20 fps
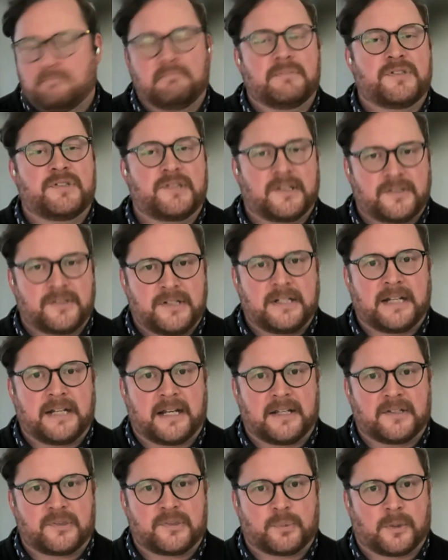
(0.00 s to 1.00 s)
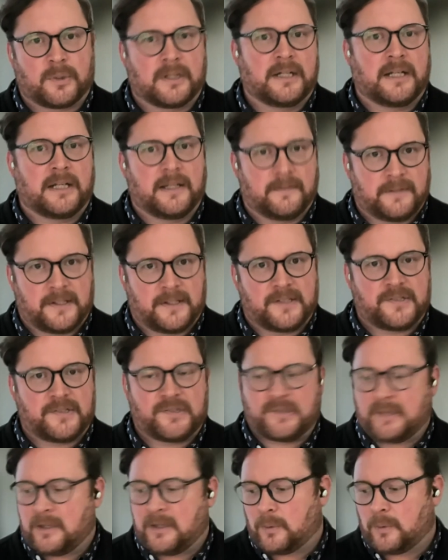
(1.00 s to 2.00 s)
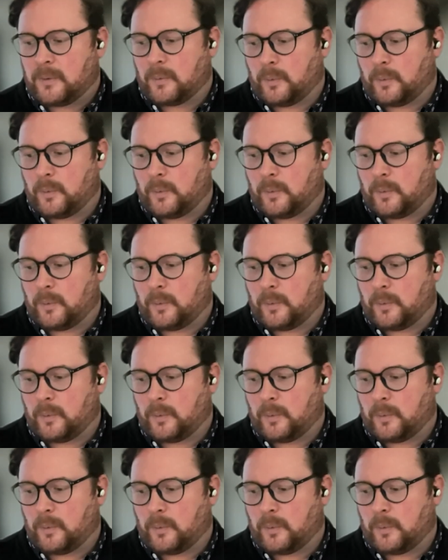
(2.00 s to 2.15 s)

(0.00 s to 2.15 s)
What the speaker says: 60 days, we're going to give this.